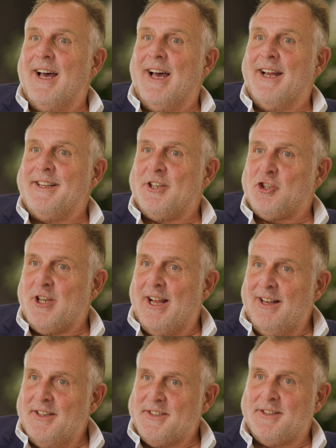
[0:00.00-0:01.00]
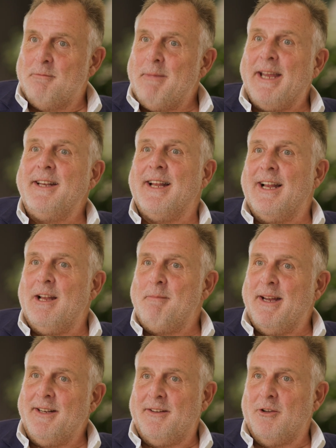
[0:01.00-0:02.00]
and the shell is the main
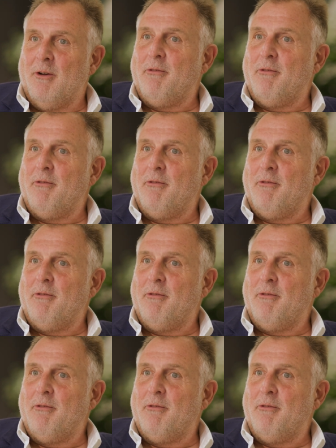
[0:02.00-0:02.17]
element of